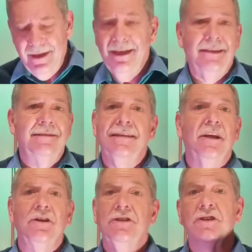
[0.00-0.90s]
and your
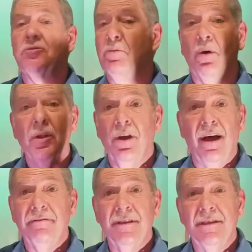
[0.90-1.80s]
zinger's just rolling
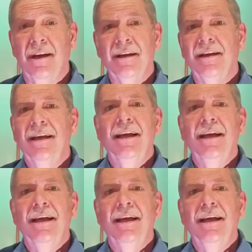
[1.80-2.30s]
off the tongue.